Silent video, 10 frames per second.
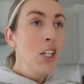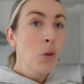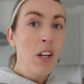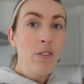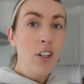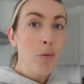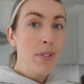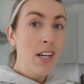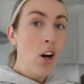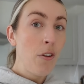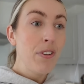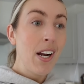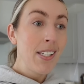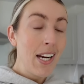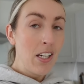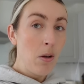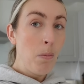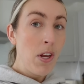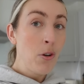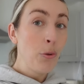25% off their denim,
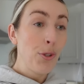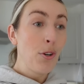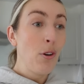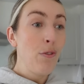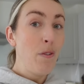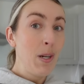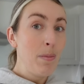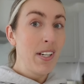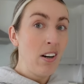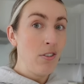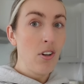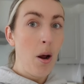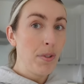but you also got 15% on top.